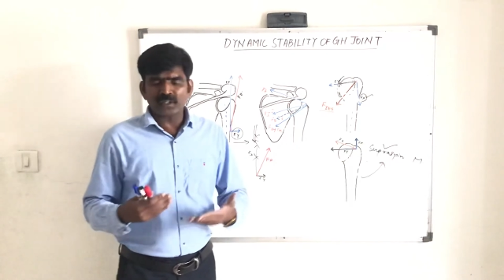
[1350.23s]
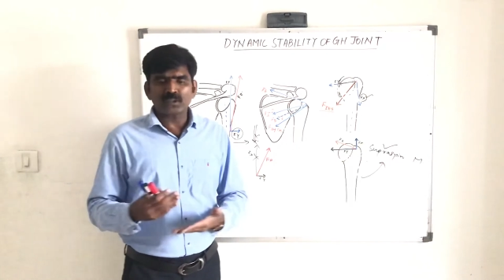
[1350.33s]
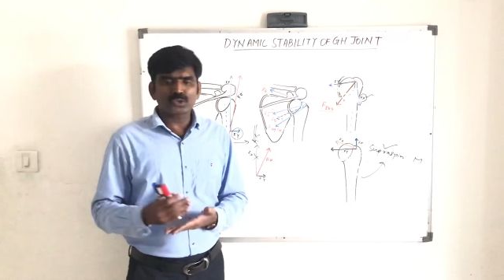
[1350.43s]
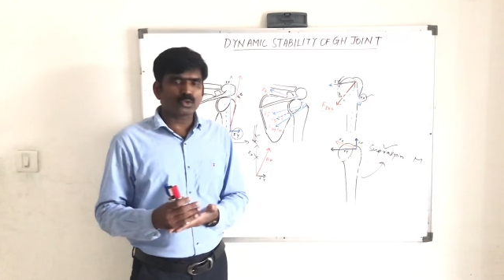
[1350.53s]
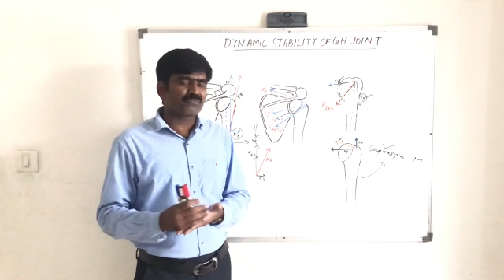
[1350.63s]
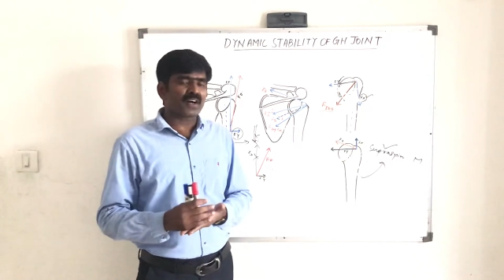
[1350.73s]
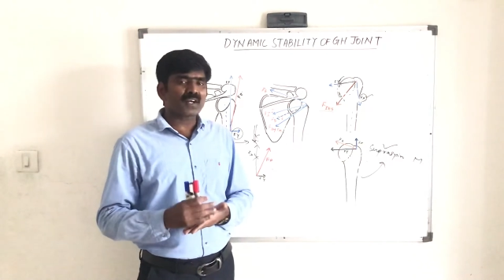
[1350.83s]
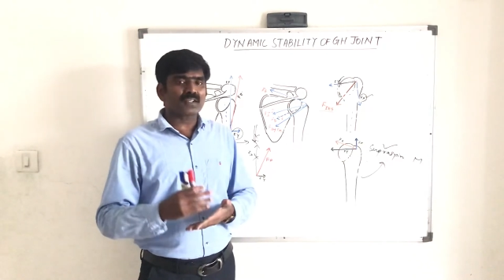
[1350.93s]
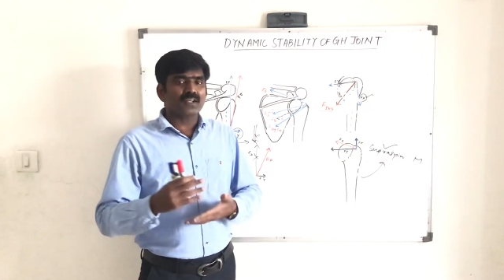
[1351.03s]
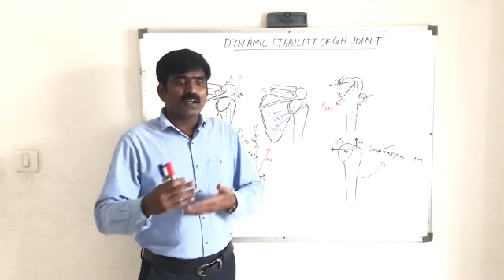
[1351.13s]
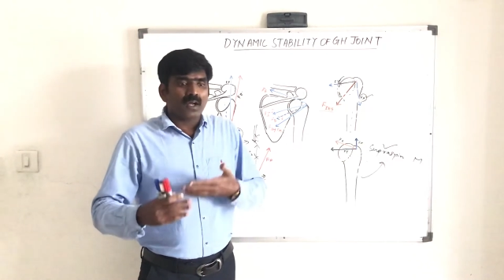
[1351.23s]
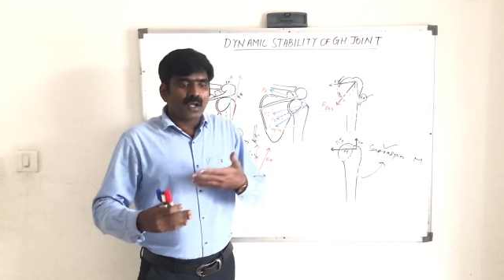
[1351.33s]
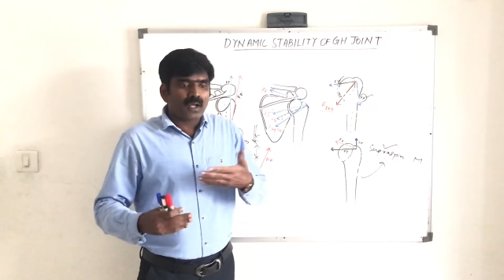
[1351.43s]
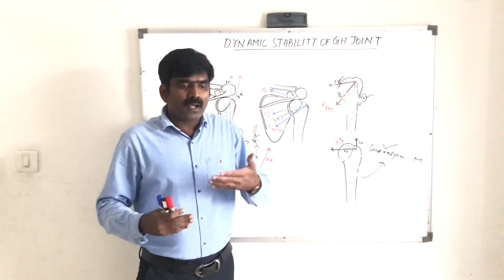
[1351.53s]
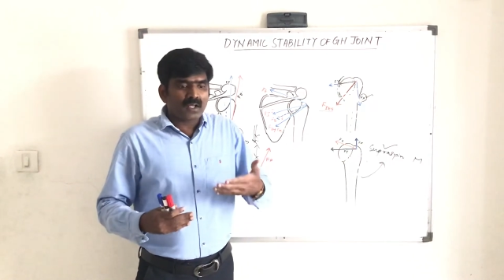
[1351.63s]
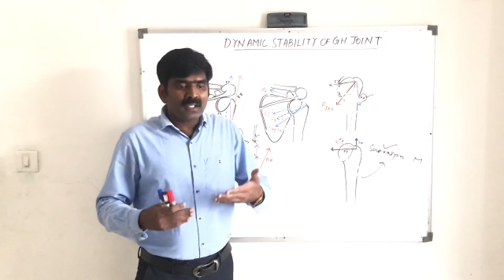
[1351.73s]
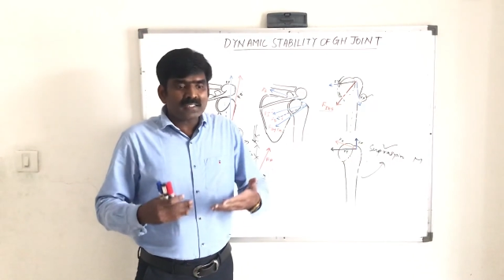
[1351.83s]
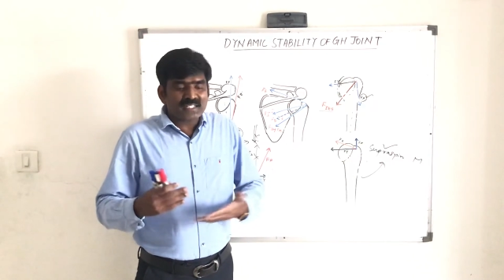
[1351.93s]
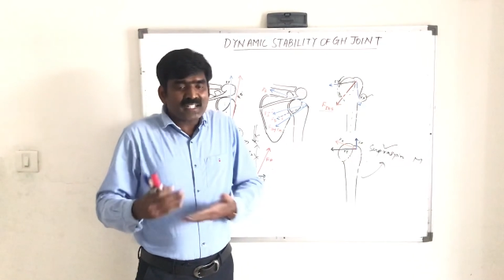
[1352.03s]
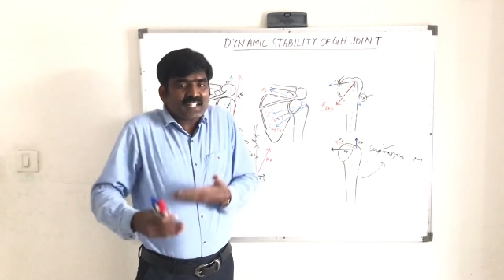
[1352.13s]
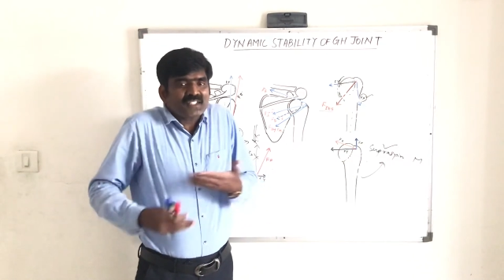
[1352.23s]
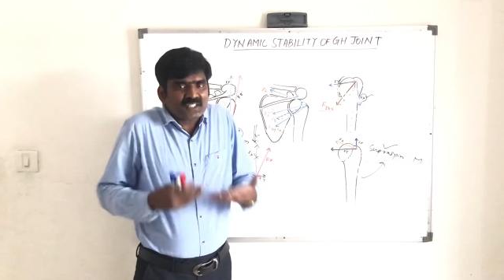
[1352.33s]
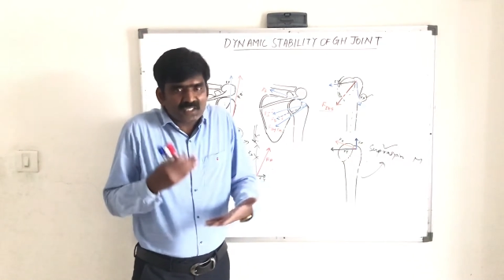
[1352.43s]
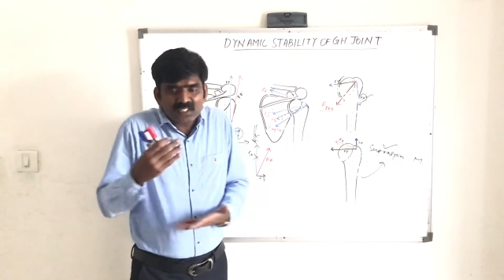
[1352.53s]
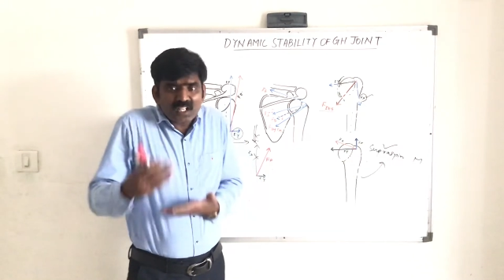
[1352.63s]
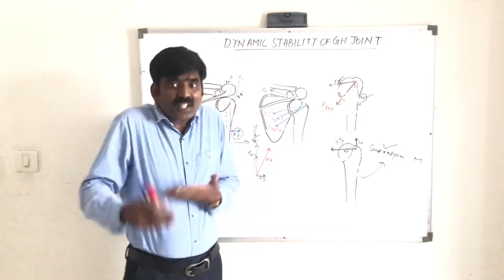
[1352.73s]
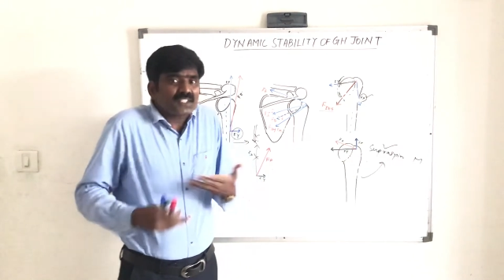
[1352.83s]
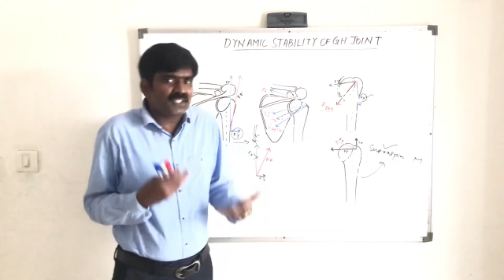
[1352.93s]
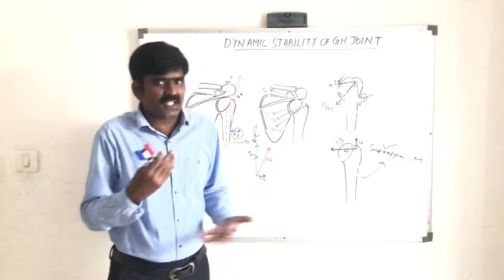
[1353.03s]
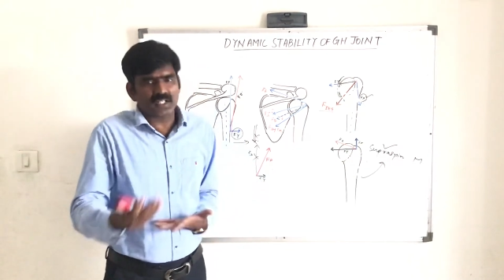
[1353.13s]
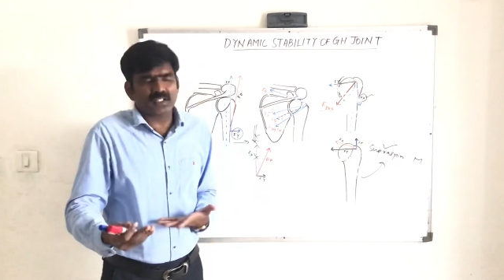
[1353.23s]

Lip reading: should work in synergistically.